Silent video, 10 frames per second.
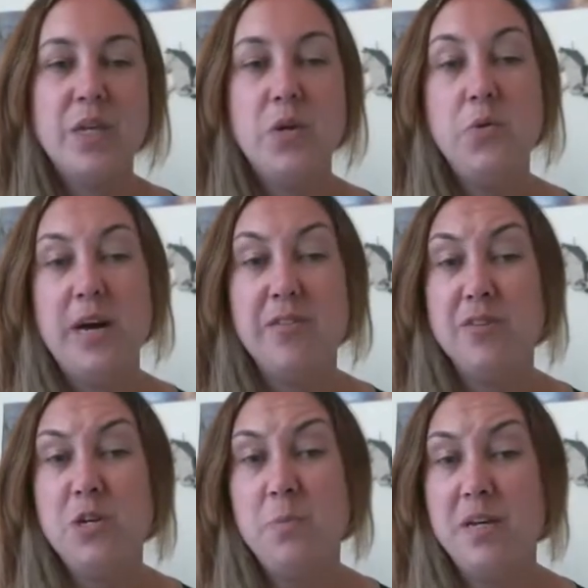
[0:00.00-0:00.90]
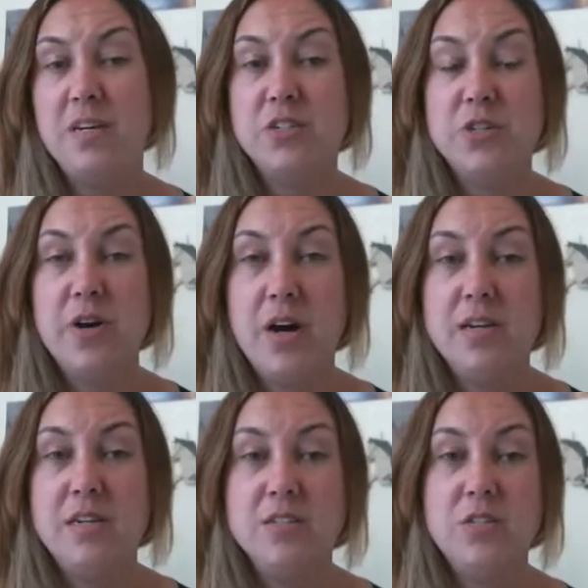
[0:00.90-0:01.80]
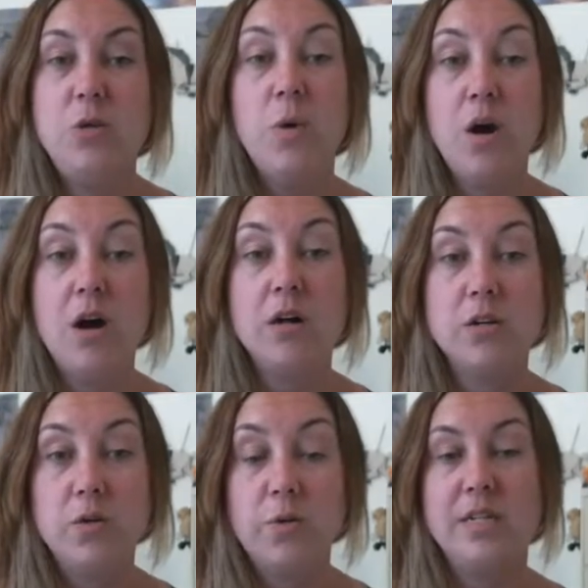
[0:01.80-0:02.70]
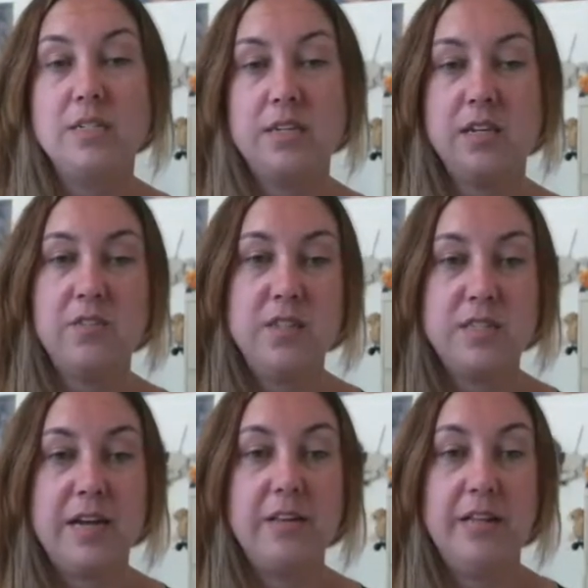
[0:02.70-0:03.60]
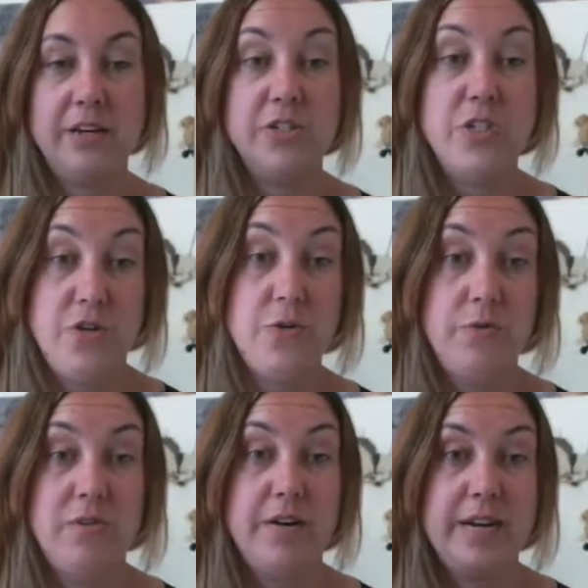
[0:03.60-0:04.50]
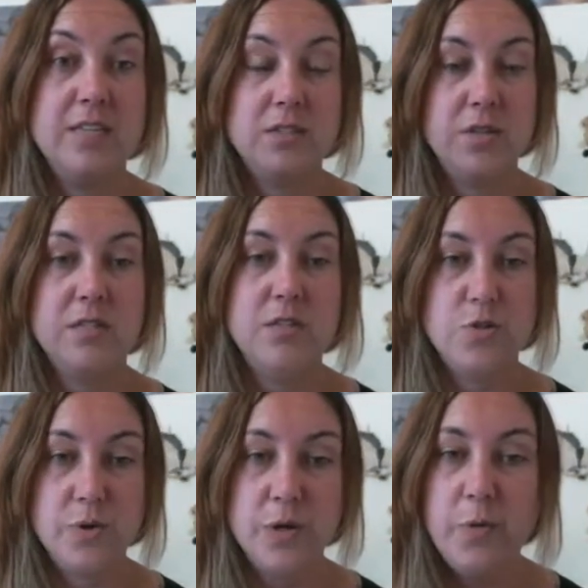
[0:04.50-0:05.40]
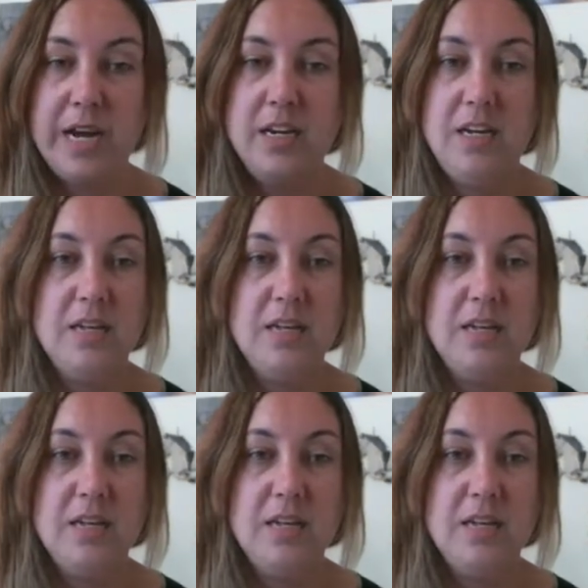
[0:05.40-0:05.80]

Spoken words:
whoever you pick as your audience, you are going to give this letter to. All right, so this is real writing.